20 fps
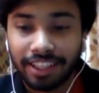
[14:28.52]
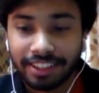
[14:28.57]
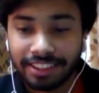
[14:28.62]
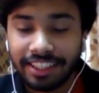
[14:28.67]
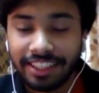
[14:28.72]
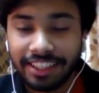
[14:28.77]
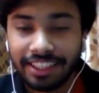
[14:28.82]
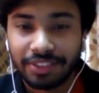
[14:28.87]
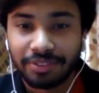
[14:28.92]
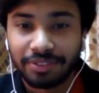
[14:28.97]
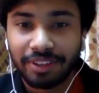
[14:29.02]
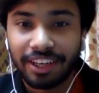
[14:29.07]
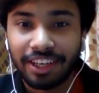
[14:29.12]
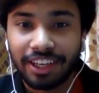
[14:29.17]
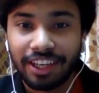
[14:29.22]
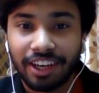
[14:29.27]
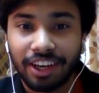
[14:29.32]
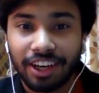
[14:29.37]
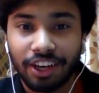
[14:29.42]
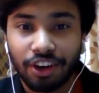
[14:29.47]
As Indians,
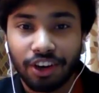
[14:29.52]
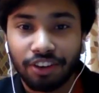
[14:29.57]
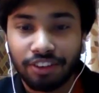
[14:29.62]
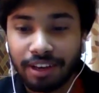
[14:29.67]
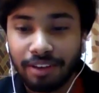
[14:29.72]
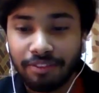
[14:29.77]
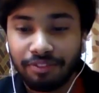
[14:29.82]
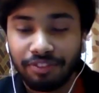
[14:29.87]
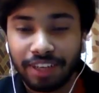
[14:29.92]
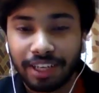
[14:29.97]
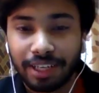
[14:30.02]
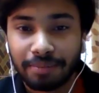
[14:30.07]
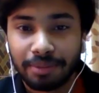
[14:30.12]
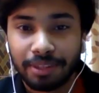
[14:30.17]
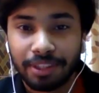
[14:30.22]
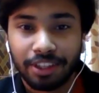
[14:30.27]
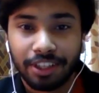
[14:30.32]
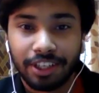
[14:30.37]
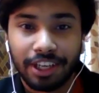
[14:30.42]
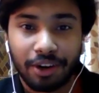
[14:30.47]
we're in a lot of
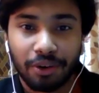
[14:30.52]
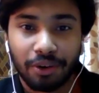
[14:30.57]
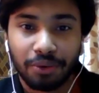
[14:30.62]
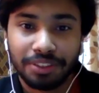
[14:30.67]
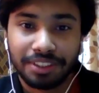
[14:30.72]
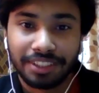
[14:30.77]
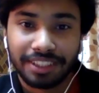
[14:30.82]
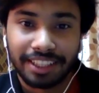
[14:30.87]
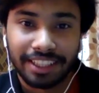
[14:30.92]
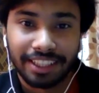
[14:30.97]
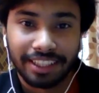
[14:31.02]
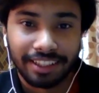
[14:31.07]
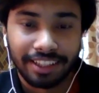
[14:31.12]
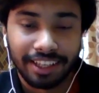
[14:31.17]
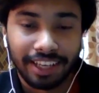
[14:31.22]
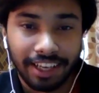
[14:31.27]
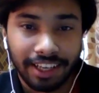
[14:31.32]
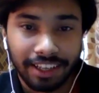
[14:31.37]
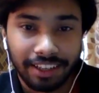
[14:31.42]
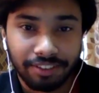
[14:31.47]
comfortable in our own
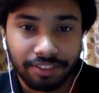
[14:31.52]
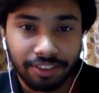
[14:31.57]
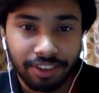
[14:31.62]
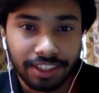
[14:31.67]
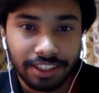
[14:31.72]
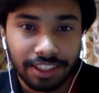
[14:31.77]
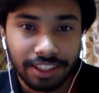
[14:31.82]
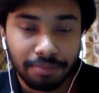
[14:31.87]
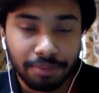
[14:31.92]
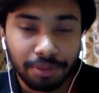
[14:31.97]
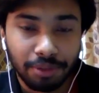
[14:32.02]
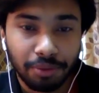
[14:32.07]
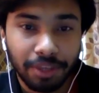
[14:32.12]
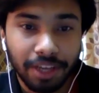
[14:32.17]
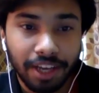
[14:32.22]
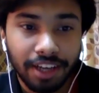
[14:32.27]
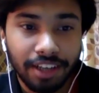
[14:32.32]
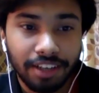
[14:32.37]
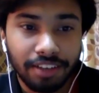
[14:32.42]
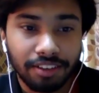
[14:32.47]
skin. Like, for example,
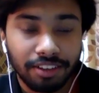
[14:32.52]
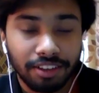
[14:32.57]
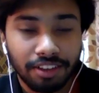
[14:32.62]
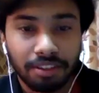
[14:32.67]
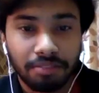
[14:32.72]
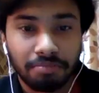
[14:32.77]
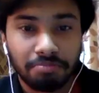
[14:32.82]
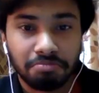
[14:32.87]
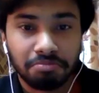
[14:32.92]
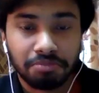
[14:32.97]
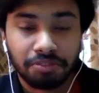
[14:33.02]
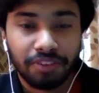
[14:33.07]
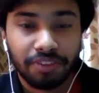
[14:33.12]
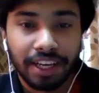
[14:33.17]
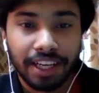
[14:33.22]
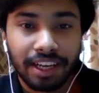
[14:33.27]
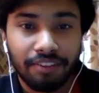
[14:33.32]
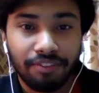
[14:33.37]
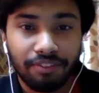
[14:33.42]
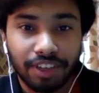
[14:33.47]
we are in
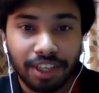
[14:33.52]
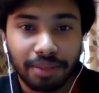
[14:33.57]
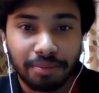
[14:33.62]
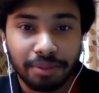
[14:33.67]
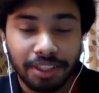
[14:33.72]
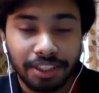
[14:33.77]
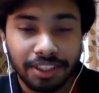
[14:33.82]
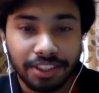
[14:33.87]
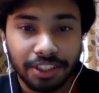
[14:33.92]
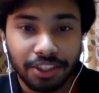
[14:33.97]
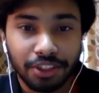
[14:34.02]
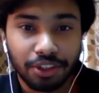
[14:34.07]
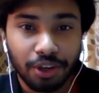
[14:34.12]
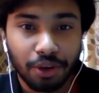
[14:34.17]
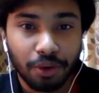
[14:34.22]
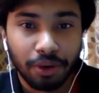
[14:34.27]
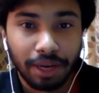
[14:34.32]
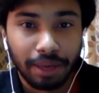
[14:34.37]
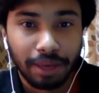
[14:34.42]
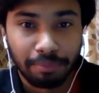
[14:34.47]
very comfortable listening
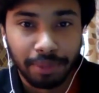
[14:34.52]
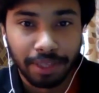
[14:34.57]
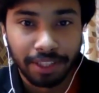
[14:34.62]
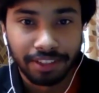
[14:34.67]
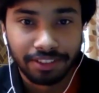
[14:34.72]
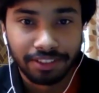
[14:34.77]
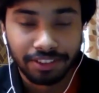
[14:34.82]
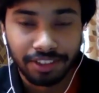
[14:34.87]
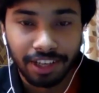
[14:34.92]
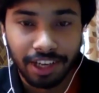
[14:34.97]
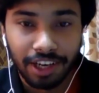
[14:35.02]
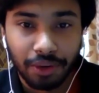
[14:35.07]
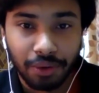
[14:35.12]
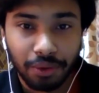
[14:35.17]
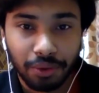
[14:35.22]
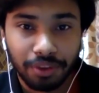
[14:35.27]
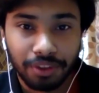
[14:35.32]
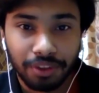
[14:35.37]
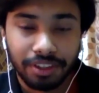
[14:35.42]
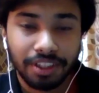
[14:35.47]
to our own epics,
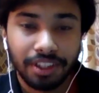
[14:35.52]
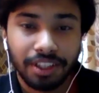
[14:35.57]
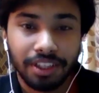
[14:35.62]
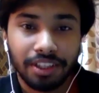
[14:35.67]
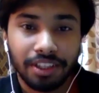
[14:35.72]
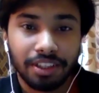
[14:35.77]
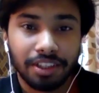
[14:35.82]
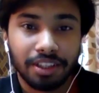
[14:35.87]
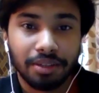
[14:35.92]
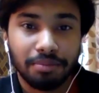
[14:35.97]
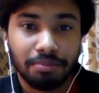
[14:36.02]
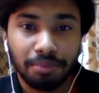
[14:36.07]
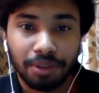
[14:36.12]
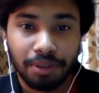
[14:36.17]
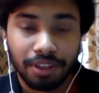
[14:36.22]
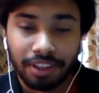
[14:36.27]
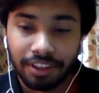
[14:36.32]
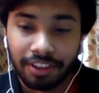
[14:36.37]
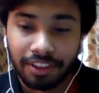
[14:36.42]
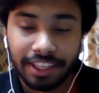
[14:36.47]
our own
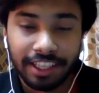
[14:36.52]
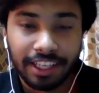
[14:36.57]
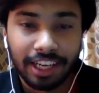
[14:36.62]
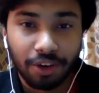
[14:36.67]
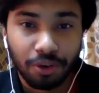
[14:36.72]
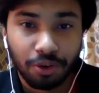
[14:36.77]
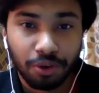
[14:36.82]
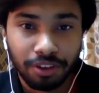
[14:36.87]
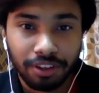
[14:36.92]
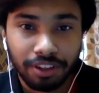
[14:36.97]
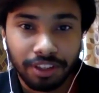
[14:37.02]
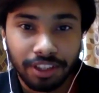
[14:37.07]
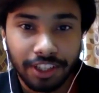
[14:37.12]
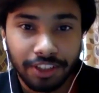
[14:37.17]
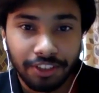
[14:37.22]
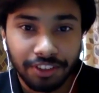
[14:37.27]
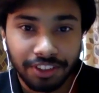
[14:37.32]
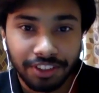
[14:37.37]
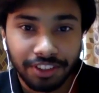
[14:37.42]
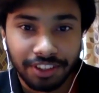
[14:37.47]
reading our own
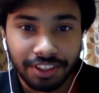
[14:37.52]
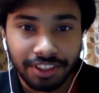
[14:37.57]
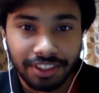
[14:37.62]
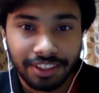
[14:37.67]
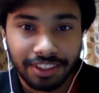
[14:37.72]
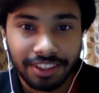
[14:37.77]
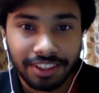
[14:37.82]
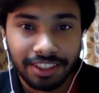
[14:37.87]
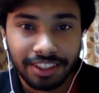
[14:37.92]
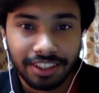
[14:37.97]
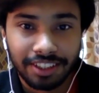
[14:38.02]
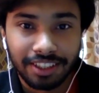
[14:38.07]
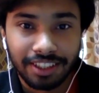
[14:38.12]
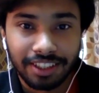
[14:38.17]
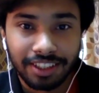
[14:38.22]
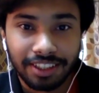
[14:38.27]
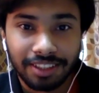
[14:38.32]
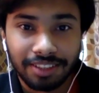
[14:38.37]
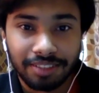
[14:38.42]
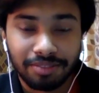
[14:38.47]
literature.
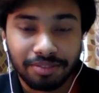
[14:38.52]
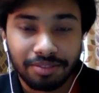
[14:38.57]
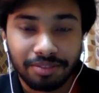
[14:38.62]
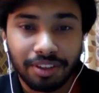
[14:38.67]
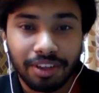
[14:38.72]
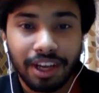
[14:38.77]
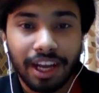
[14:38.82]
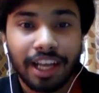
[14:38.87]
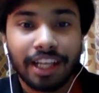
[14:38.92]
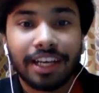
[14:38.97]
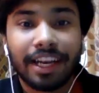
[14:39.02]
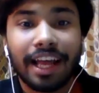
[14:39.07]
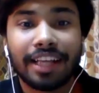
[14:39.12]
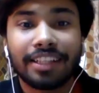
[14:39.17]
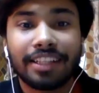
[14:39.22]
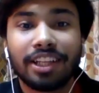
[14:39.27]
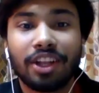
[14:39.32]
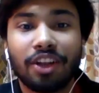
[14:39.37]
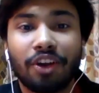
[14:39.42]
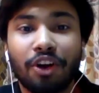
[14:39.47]
Uh, it
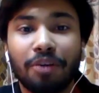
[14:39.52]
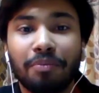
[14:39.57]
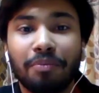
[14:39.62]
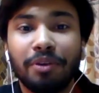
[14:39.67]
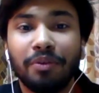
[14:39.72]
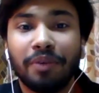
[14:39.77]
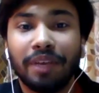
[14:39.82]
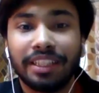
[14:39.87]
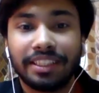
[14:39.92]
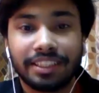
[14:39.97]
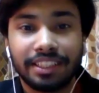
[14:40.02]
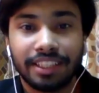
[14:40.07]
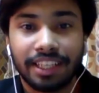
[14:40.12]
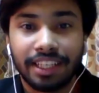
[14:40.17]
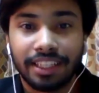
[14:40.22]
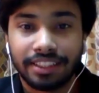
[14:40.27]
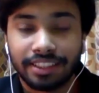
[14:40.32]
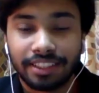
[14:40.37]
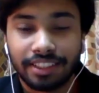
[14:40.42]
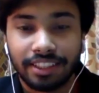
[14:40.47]
has a lot been
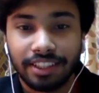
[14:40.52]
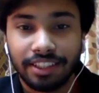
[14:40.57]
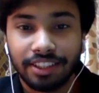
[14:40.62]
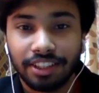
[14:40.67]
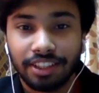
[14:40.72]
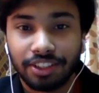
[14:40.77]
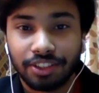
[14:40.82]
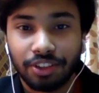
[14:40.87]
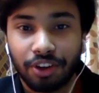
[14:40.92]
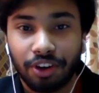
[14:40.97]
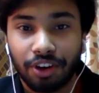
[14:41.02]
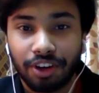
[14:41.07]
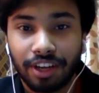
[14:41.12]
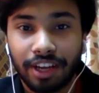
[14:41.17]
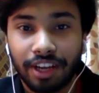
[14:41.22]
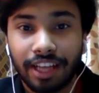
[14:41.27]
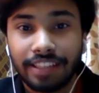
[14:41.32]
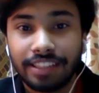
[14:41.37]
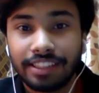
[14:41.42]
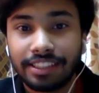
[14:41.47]
westernized in a
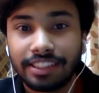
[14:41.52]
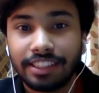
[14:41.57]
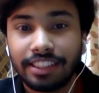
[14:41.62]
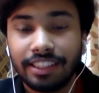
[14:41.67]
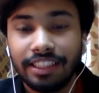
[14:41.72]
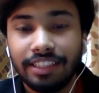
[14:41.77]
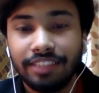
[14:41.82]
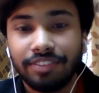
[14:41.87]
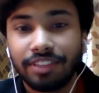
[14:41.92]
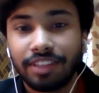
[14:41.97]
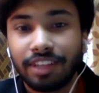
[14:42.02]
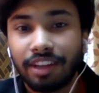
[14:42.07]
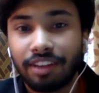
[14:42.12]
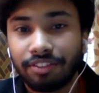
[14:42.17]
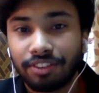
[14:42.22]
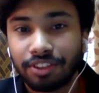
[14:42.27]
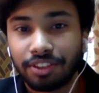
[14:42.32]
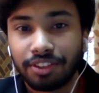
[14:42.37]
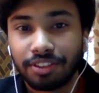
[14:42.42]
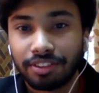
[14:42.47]
sort, and still, even
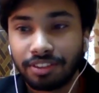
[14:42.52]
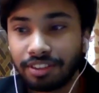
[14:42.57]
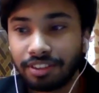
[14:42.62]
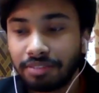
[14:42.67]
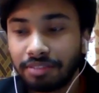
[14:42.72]
after